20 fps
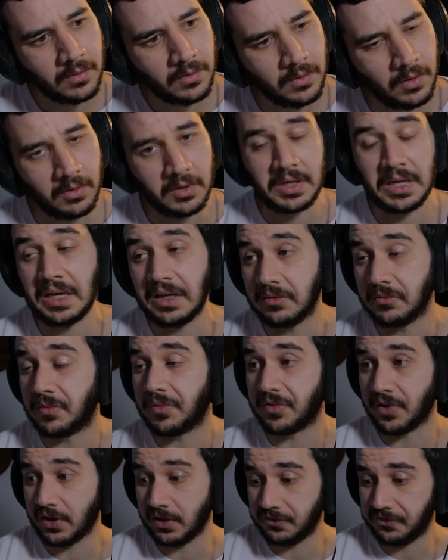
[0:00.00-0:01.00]
Okay,
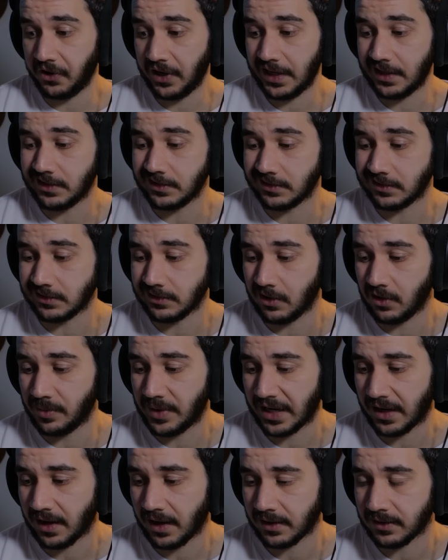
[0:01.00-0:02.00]
third phase. Oh
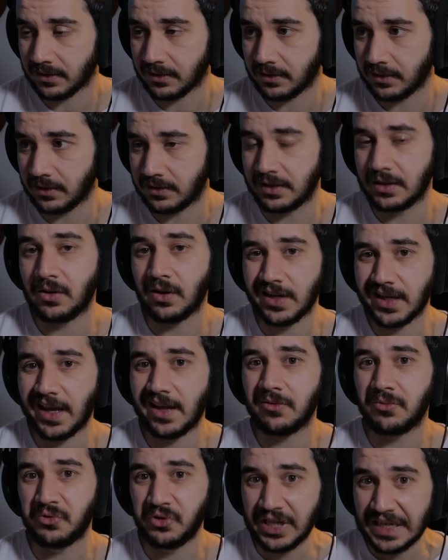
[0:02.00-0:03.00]
my god. Is he gonna
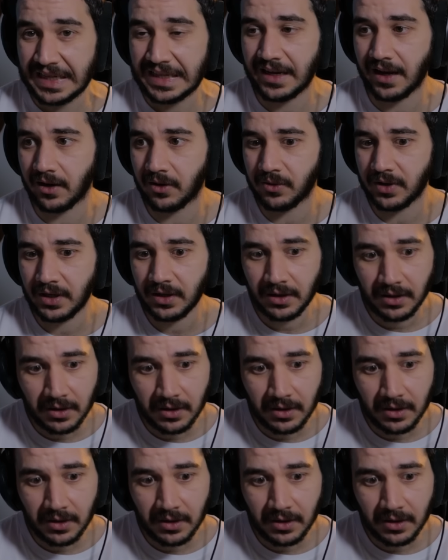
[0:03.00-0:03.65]
get really angry?